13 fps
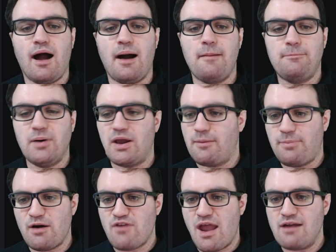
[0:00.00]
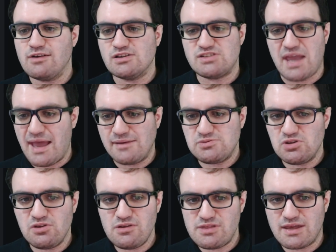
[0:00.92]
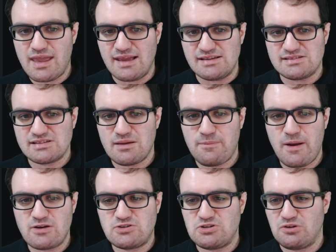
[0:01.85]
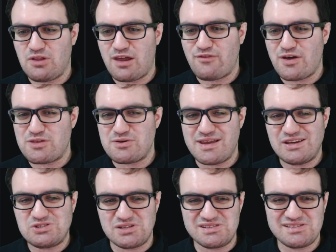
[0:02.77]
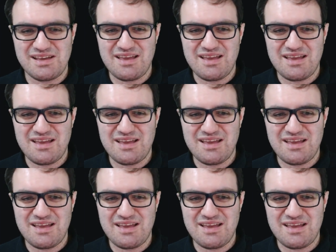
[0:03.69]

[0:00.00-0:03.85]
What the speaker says: But above average, absolutely the case compared to a lot of other nations.